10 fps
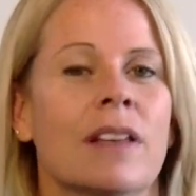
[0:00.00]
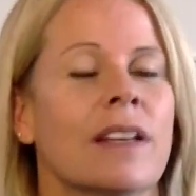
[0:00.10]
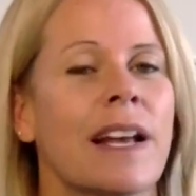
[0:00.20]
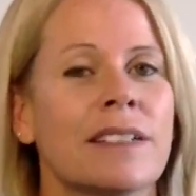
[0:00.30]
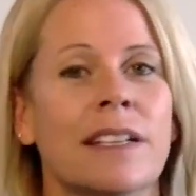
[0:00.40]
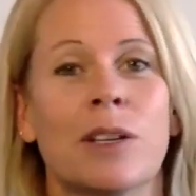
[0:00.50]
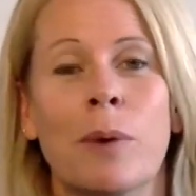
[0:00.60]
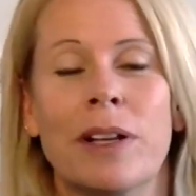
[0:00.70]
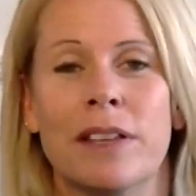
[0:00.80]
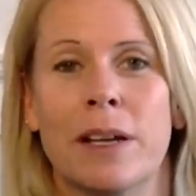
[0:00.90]
The next thing you
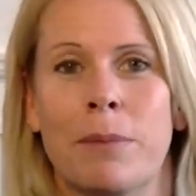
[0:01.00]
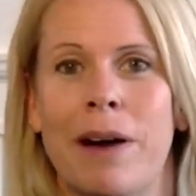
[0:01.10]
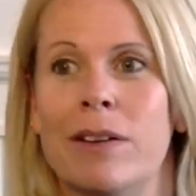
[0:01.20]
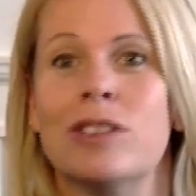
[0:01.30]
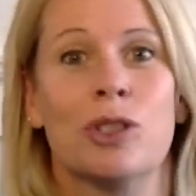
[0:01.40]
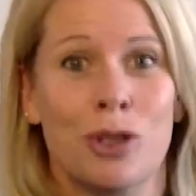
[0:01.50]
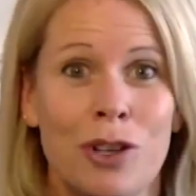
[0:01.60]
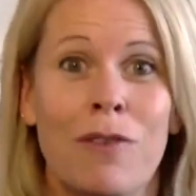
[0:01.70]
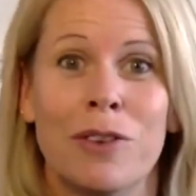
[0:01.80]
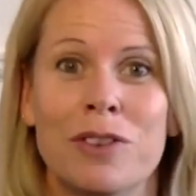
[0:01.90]
want to think about is your
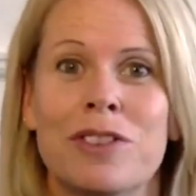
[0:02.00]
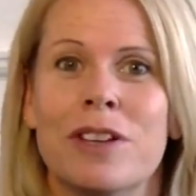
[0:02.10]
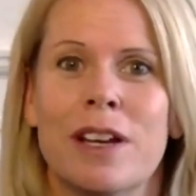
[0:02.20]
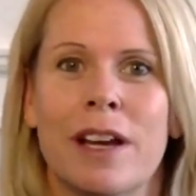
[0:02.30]
shovels